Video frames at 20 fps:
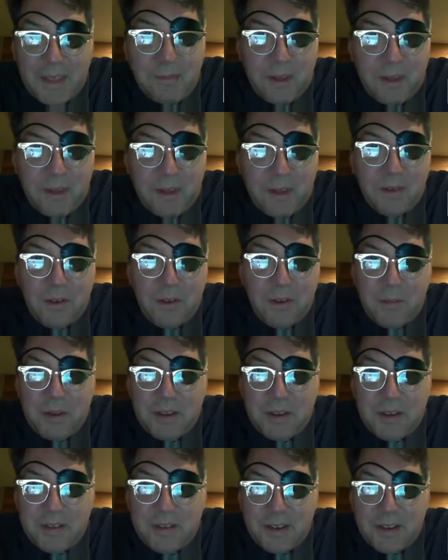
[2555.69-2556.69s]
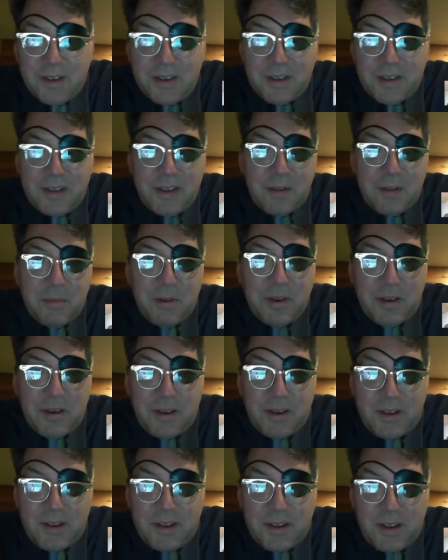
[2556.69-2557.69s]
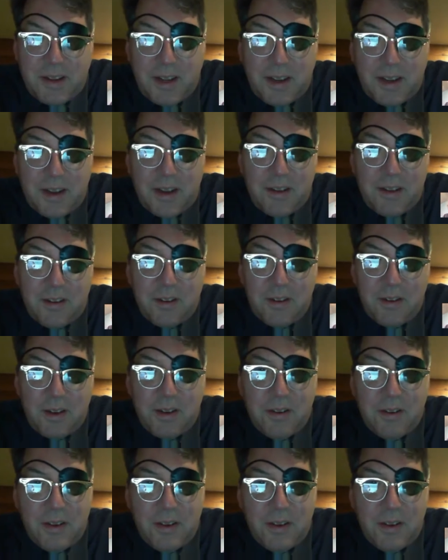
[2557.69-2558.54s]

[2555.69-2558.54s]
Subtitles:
Thank you very much, Deborah and Antonio.